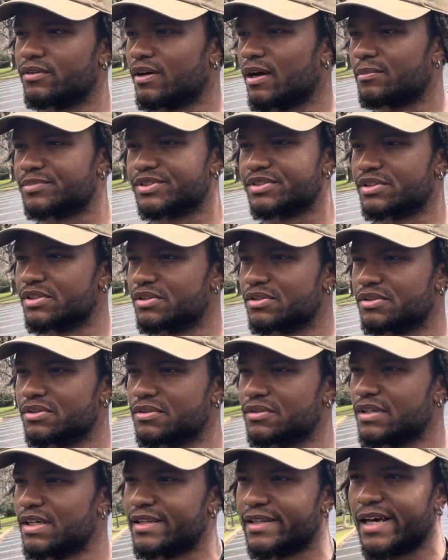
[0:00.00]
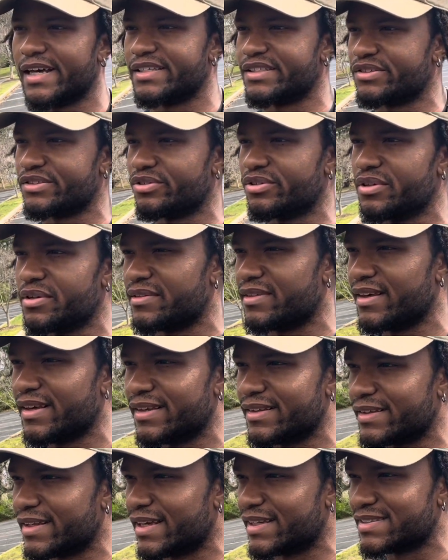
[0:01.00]
I'm still, that is the only
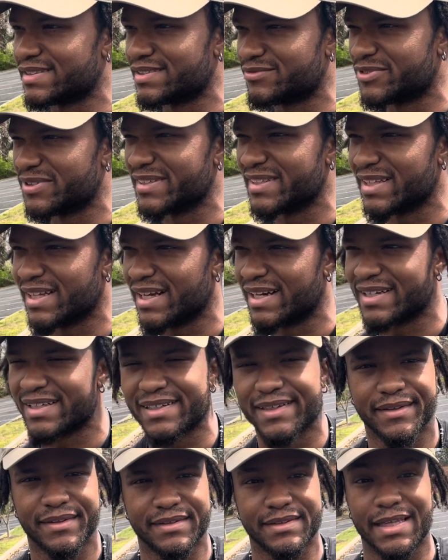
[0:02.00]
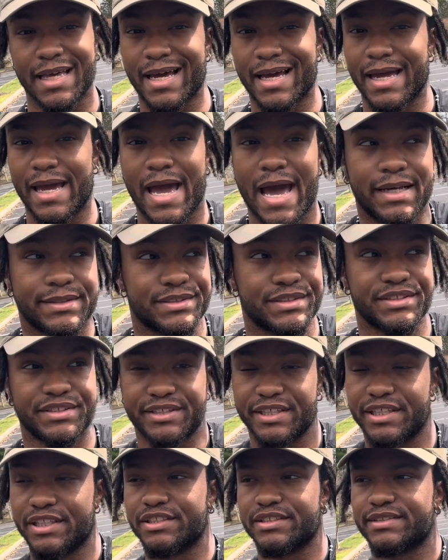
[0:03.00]
thing that's really like, that hasn't
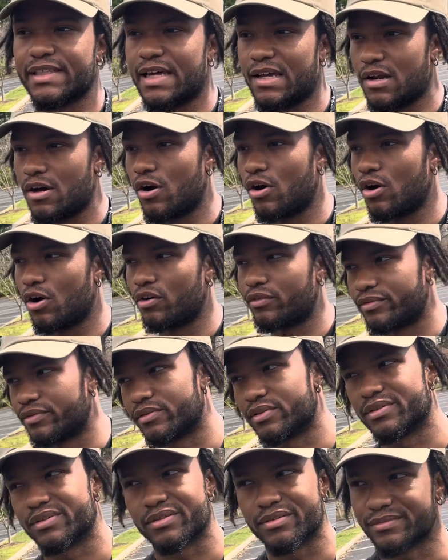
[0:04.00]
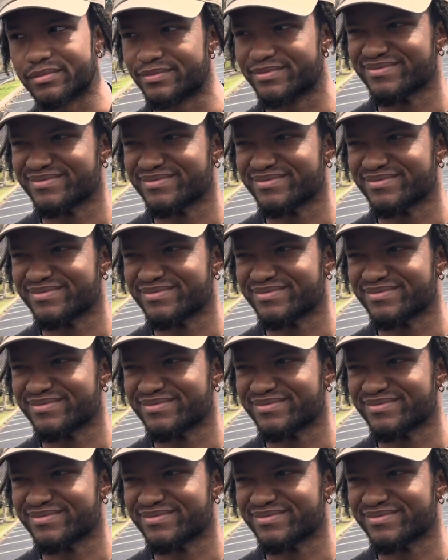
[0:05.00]
changed at all for real.